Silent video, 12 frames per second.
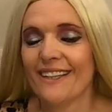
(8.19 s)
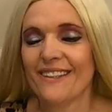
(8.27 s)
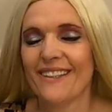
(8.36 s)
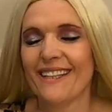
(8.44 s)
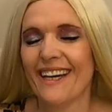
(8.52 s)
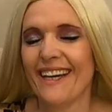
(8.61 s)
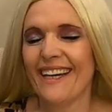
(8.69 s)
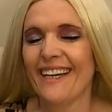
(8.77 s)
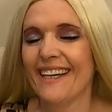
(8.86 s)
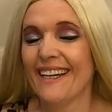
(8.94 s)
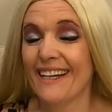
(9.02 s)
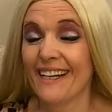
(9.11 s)

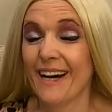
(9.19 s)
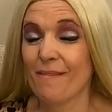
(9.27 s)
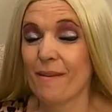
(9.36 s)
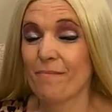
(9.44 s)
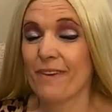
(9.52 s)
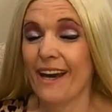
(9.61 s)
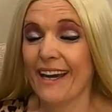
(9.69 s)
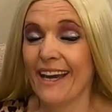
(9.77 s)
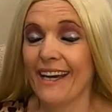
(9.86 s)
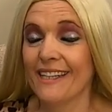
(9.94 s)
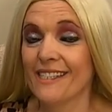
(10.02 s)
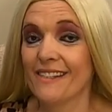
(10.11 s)
Today, coming back
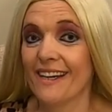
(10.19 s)
at